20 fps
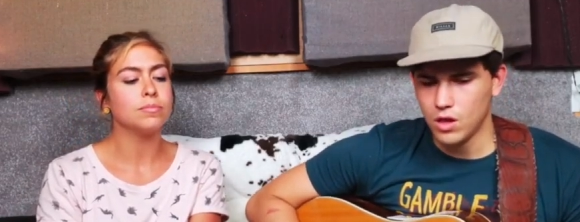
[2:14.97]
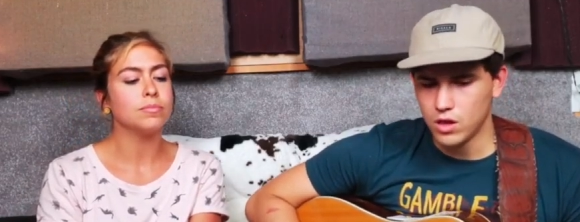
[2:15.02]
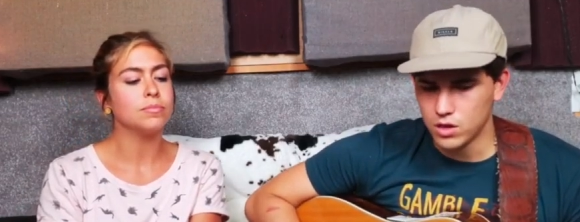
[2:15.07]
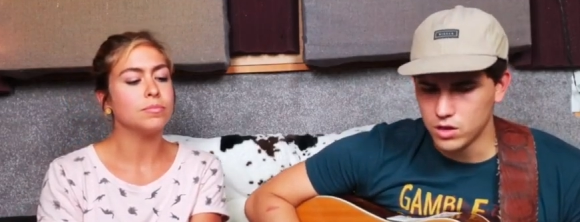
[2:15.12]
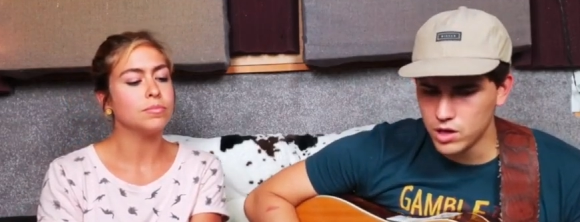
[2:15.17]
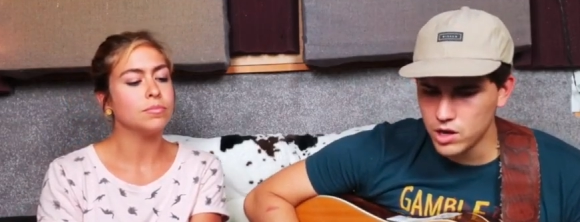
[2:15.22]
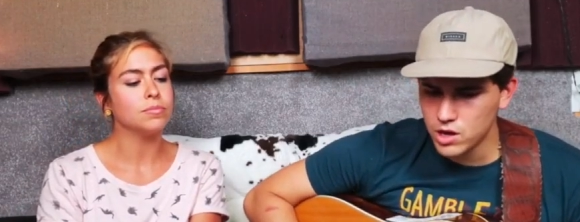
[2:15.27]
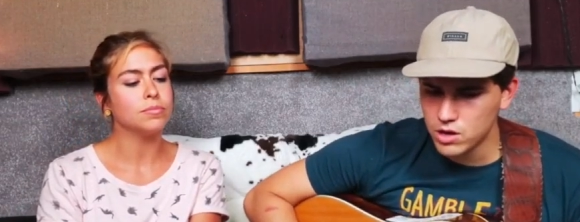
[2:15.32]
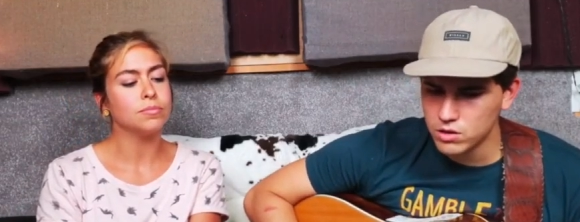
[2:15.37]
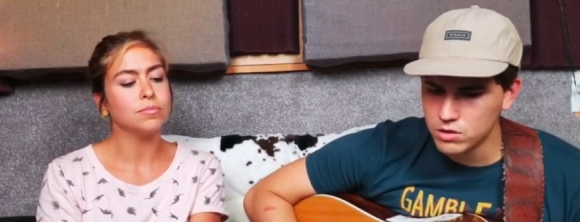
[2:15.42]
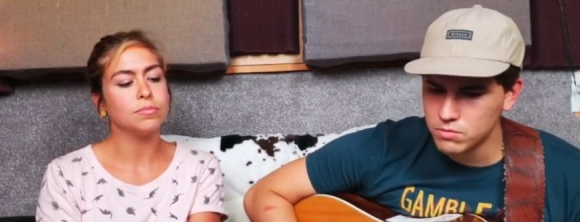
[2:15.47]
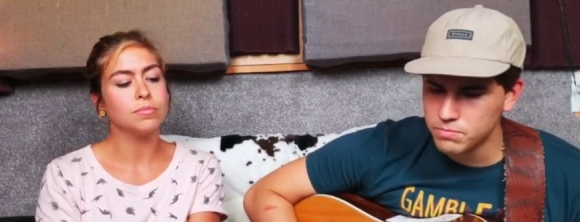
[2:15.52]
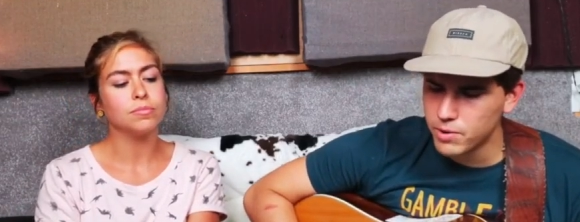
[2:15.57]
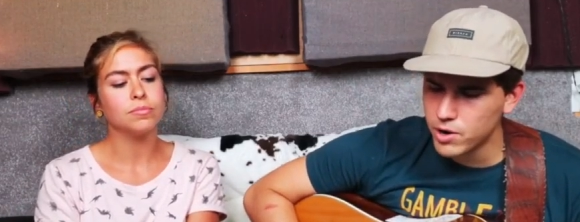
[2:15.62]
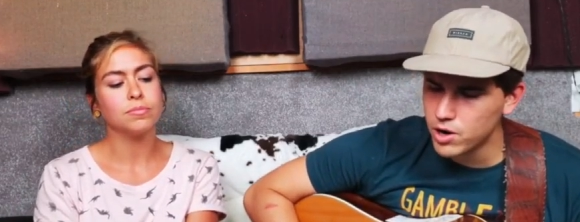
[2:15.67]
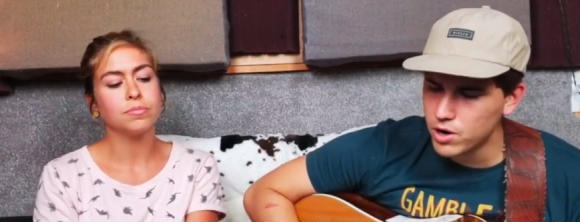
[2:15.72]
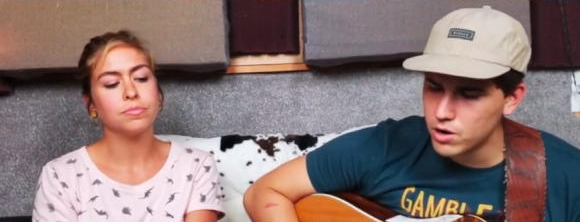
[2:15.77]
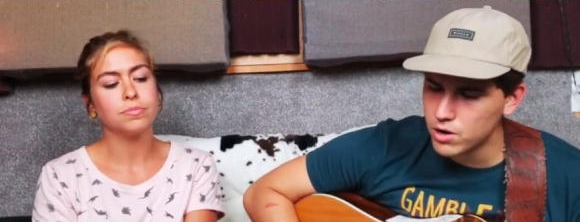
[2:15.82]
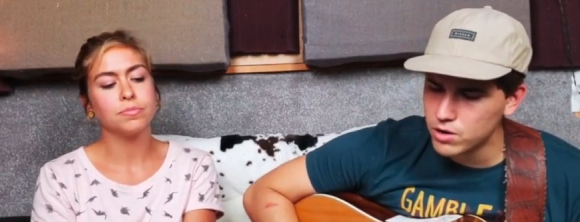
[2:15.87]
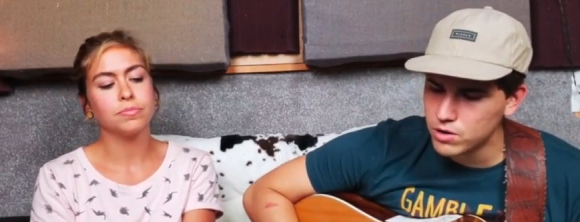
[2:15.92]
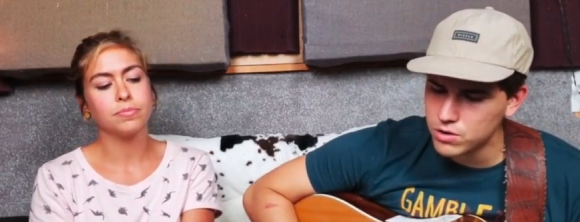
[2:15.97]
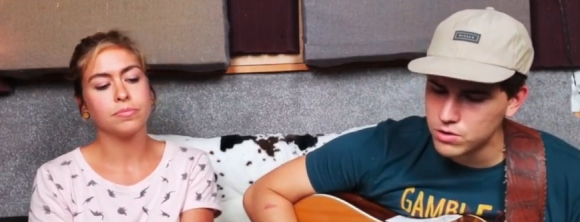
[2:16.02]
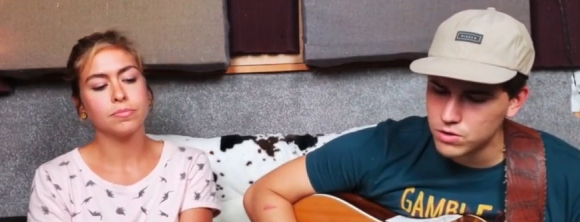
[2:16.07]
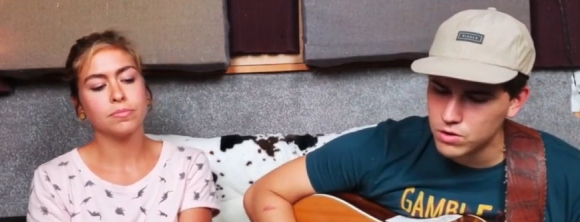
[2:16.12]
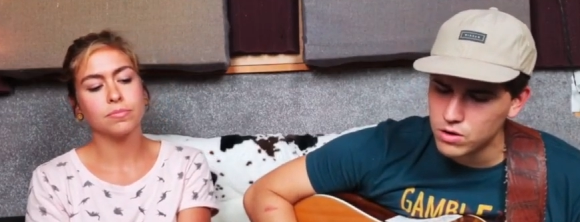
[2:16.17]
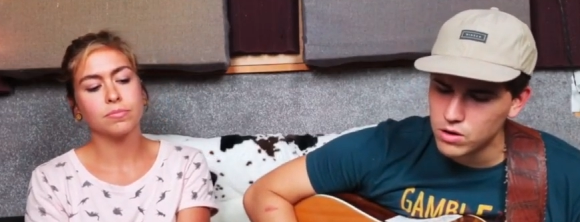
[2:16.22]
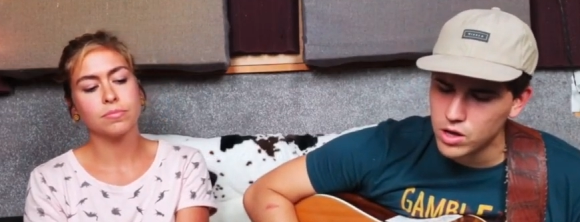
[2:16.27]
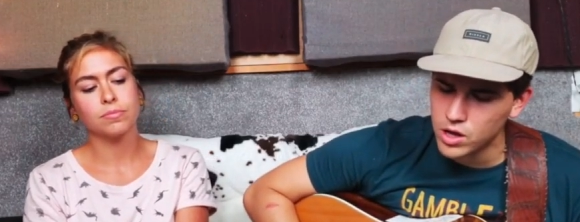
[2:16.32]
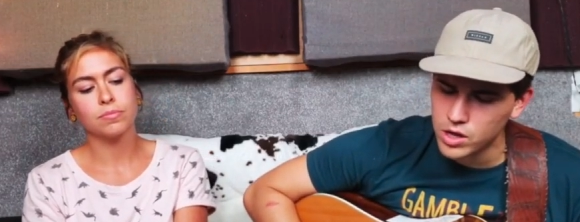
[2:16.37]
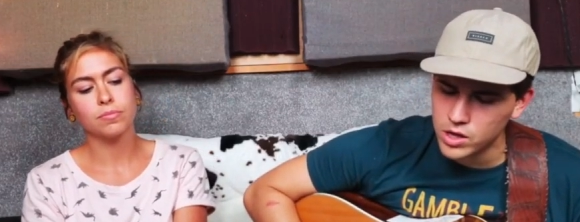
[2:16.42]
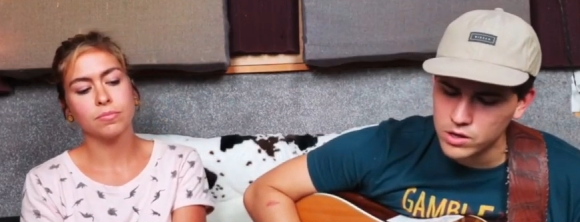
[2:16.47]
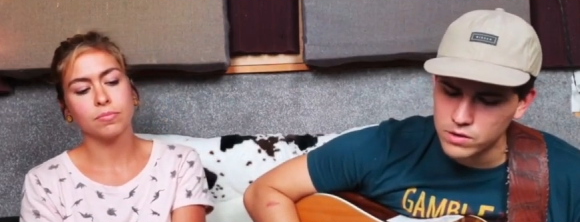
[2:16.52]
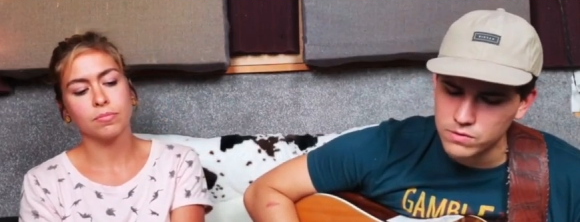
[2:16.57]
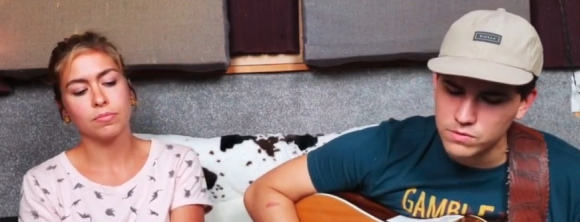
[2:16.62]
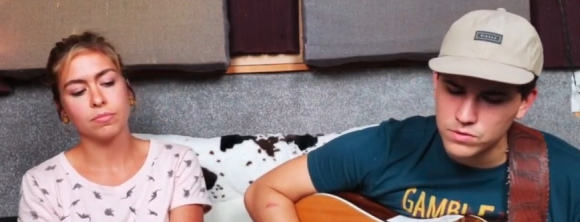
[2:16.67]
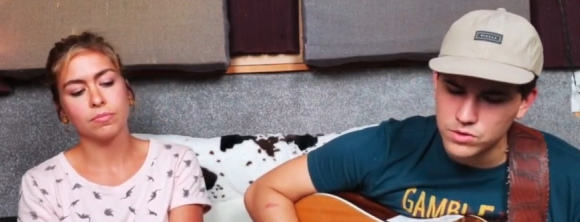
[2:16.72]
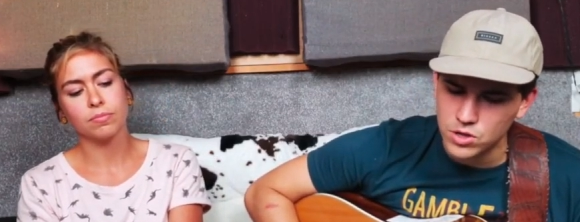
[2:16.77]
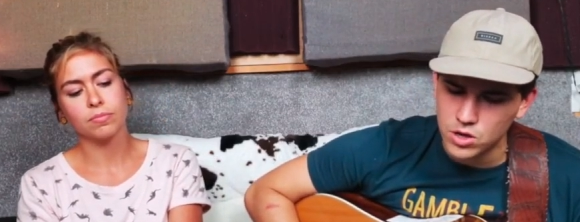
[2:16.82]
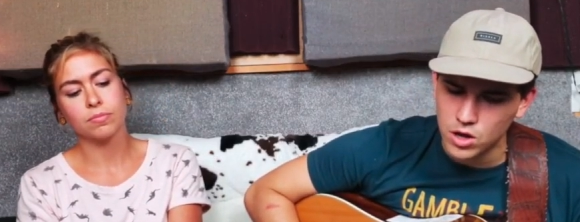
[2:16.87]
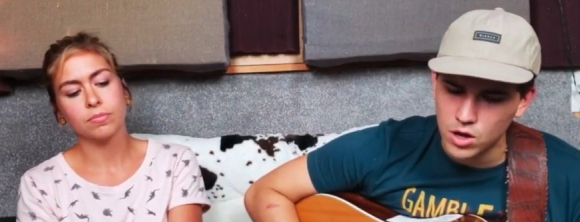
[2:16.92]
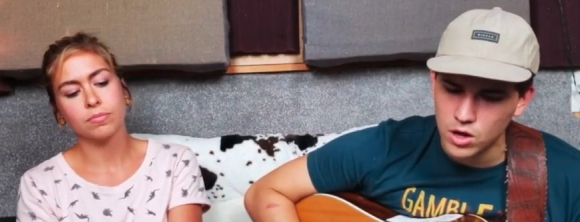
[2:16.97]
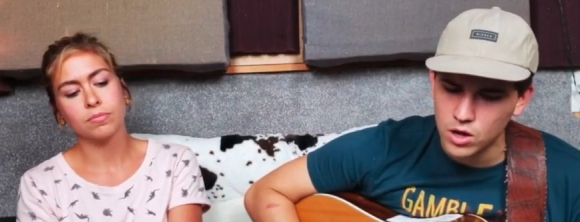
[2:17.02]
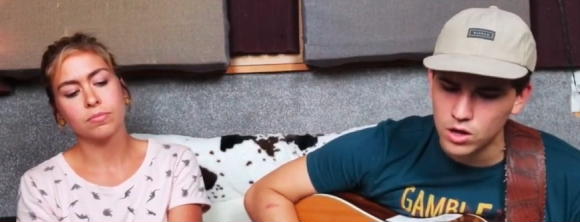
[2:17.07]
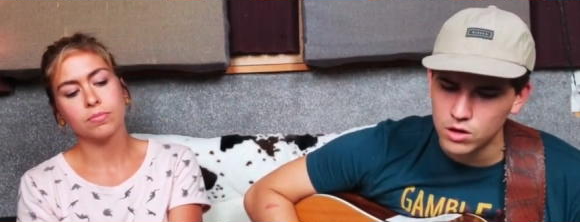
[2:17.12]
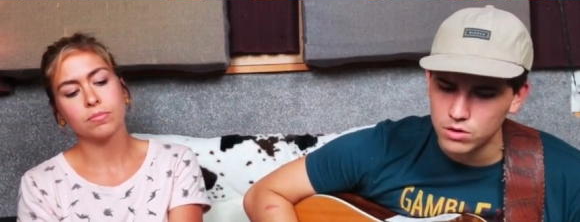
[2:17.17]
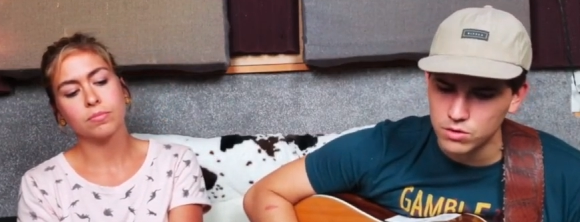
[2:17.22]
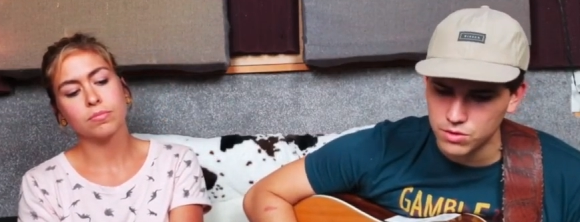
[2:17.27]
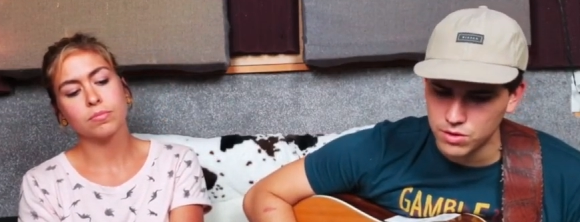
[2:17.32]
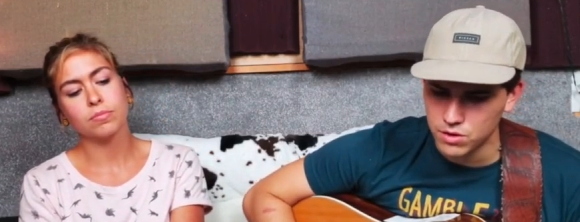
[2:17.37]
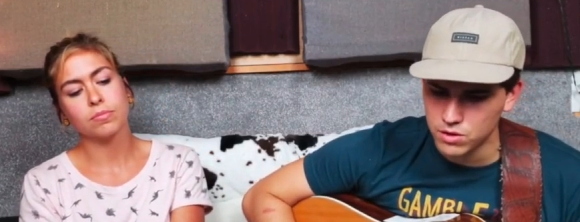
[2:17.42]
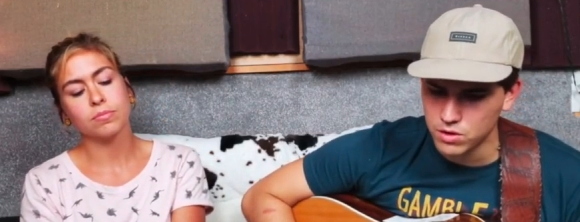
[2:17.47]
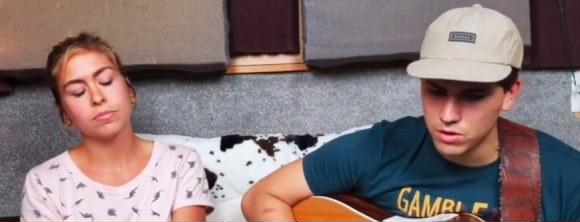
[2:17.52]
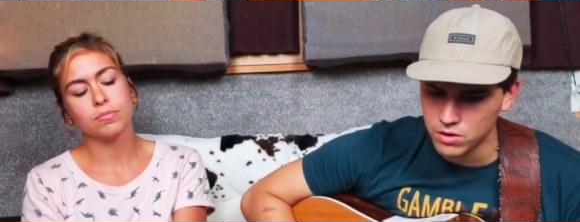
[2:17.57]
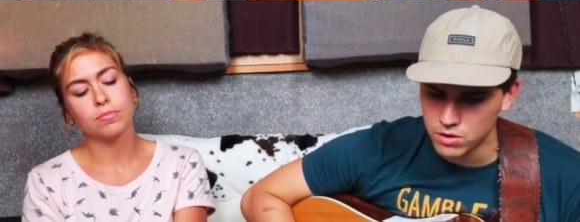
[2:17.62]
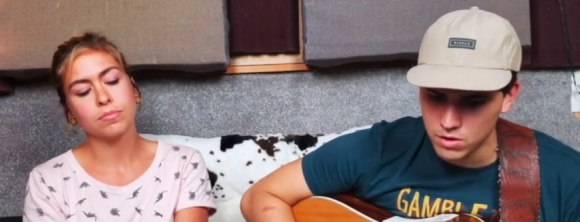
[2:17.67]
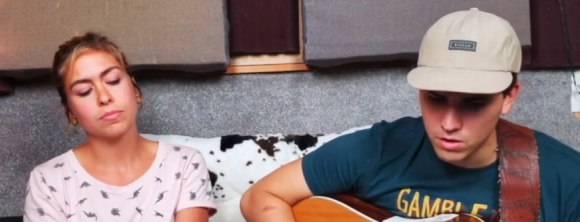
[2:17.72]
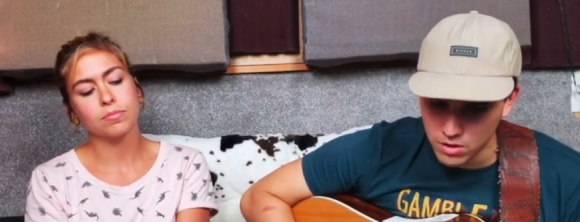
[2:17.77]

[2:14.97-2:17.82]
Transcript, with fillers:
Speaker 1: Little bird loves a hollow thing.